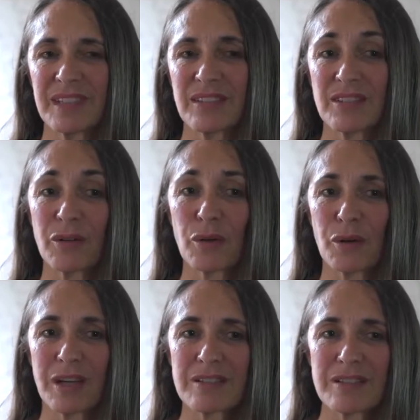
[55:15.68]
and
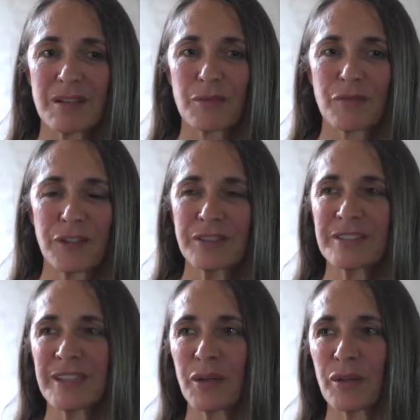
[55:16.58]
terrorized. I felt
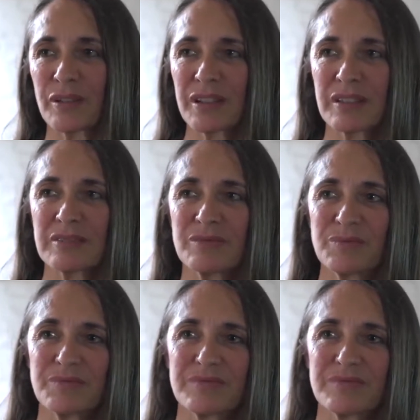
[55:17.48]
a terror again.